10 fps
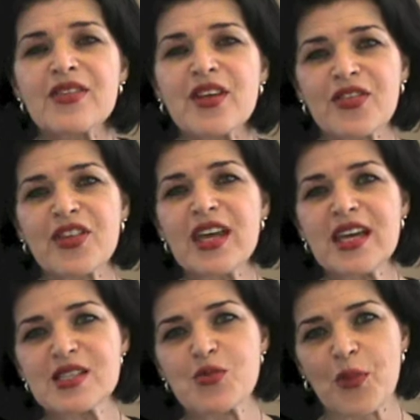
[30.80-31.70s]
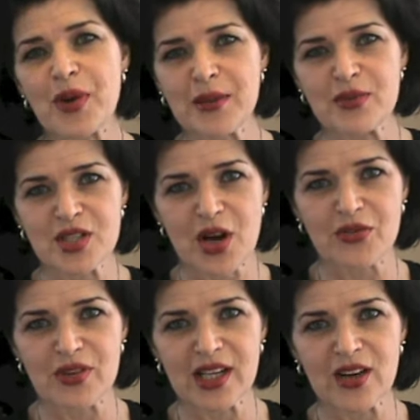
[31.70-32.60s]
The thing is, what people
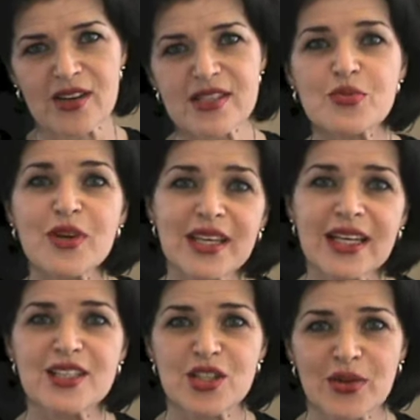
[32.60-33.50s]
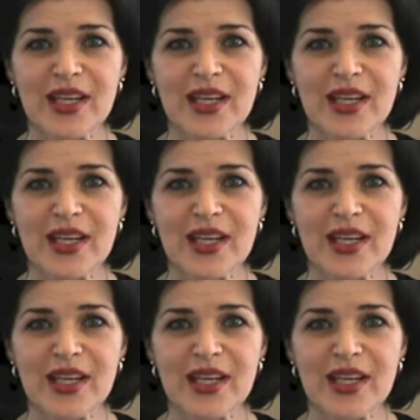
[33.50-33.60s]
don't realise is we need to